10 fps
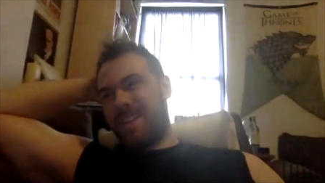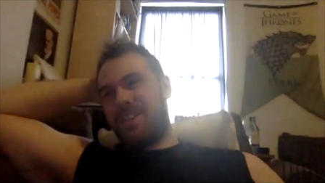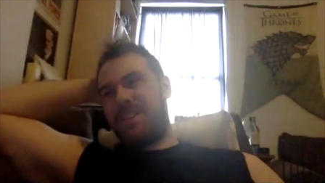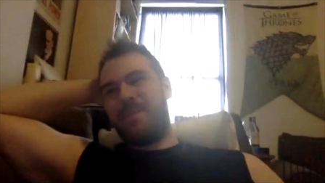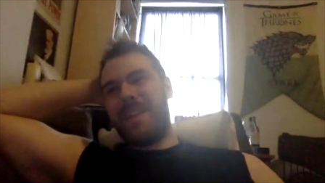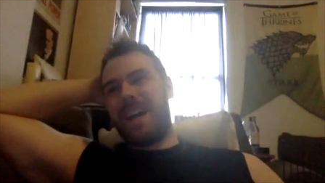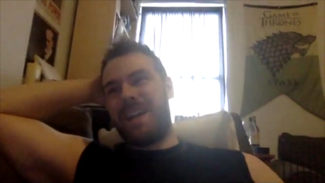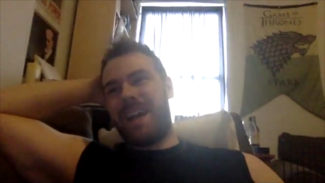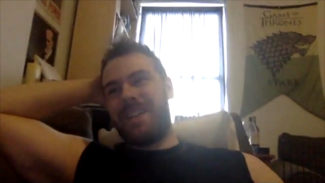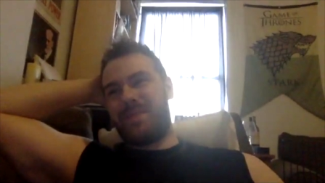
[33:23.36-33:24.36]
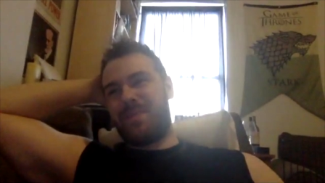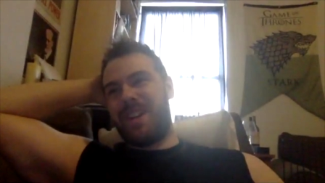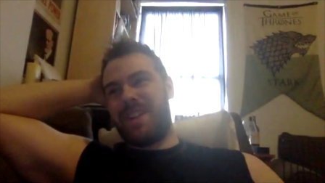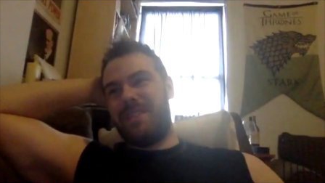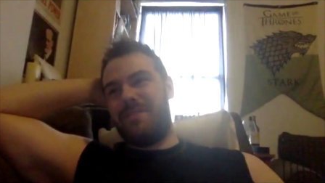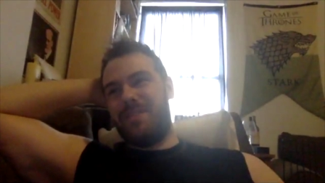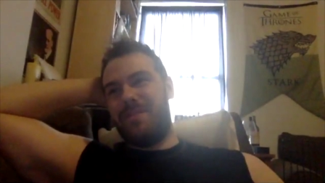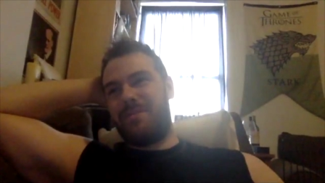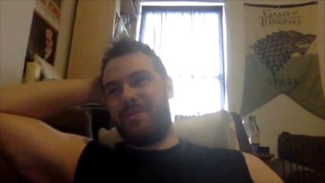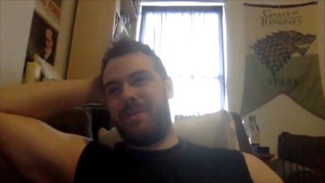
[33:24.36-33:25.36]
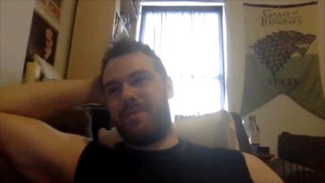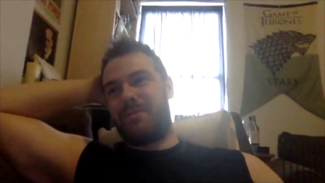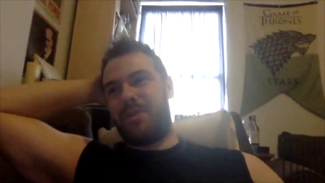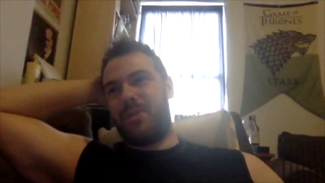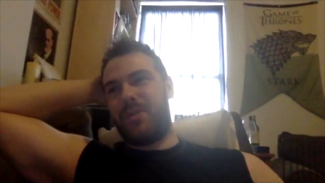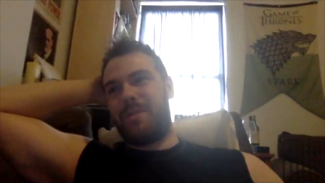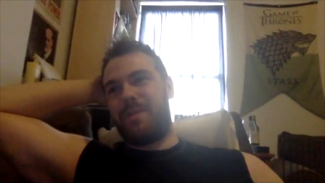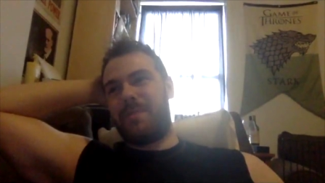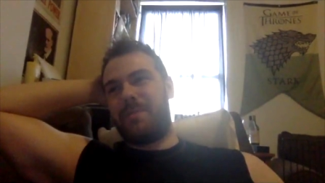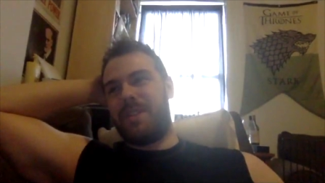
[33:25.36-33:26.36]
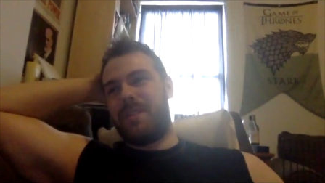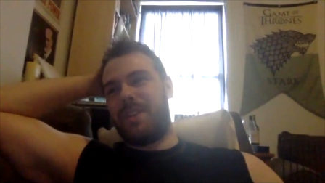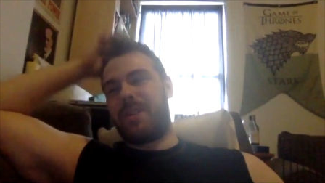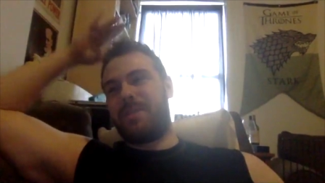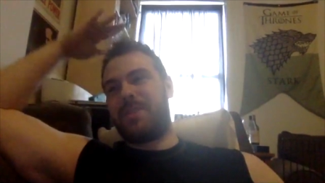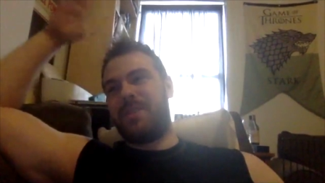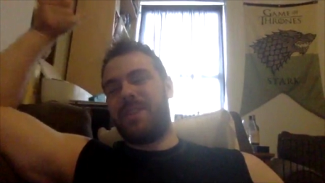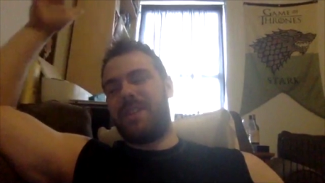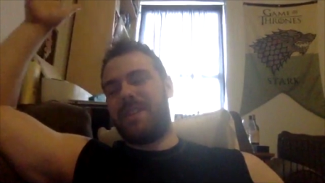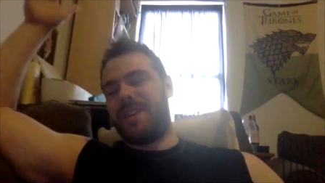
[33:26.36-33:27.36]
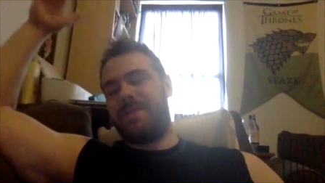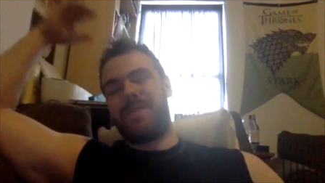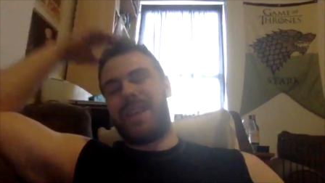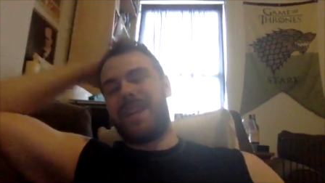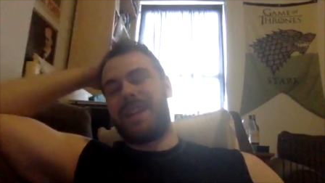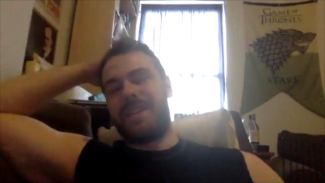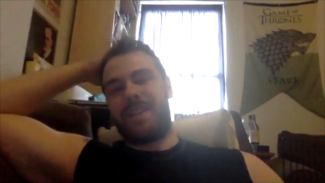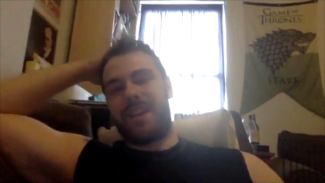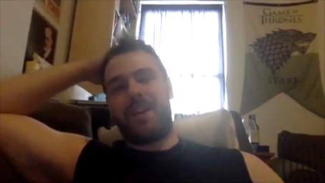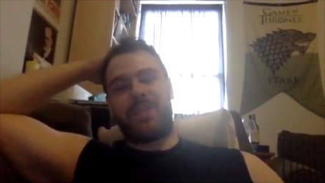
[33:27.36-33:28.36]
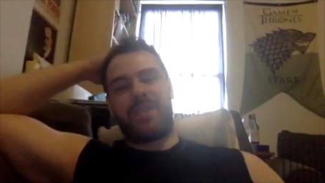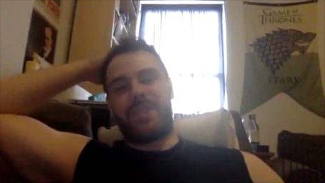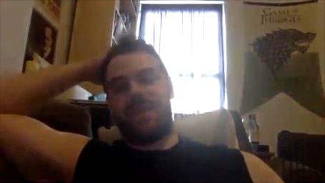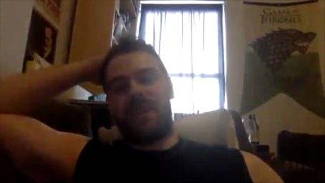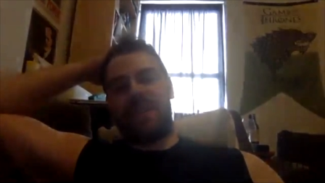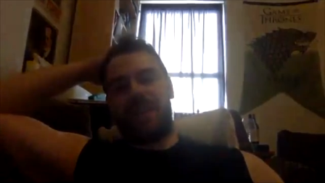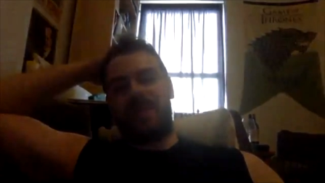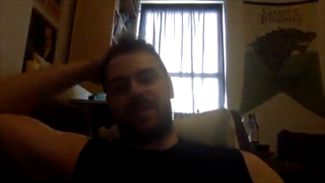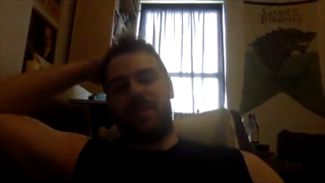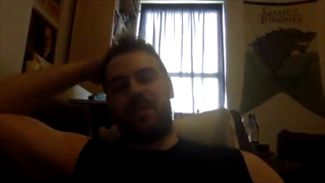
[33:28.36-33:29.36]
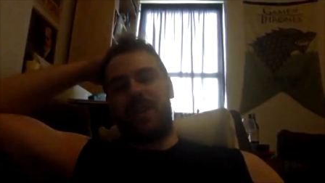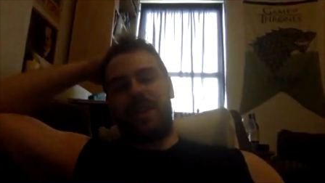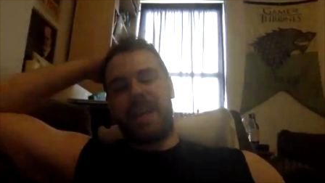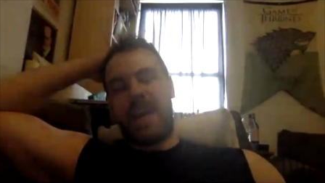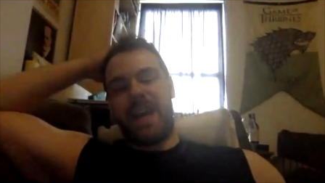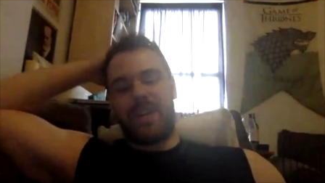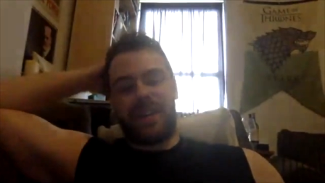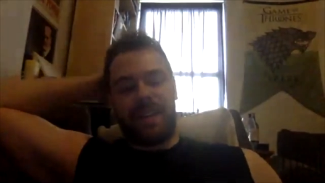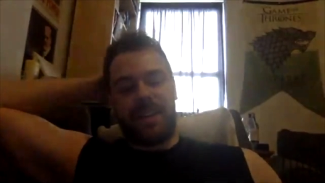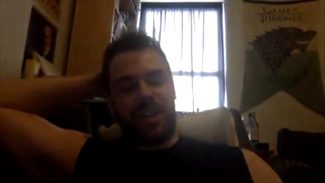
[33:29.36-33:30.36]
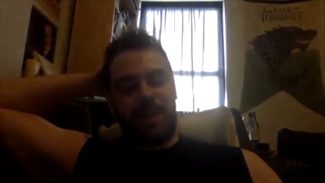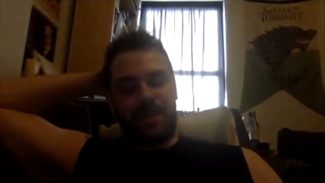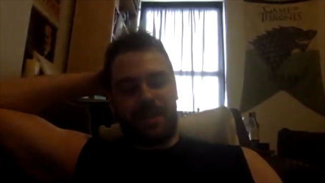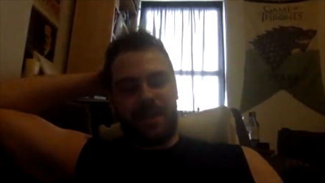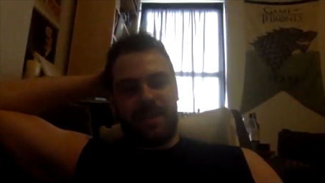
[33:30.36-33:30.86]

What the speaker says: Jimmy, I just want to give you, before we wrap up, the opportunity to say anything else. Is there anything else that you wanted to add on any topic?